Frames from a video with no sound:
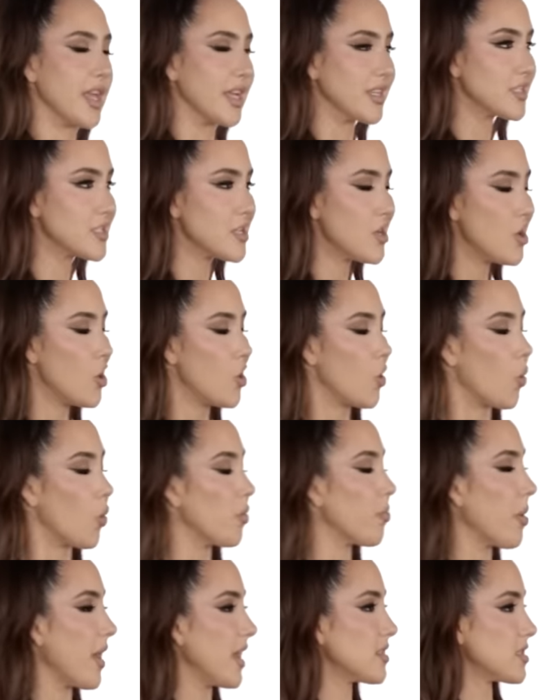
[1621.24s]
things.
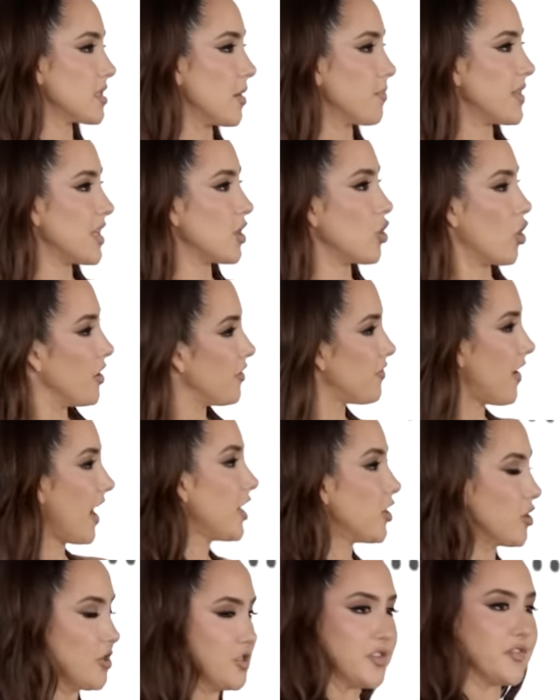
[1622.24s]
We pay something called a
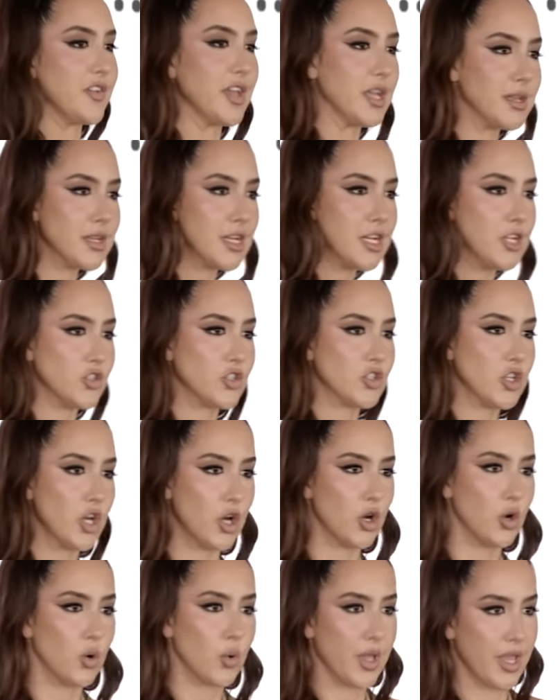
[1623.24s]
finder's fee.
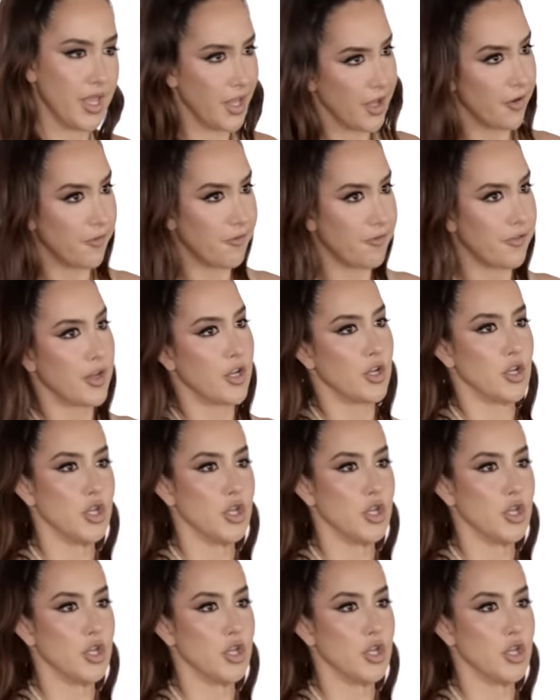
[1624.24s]
So if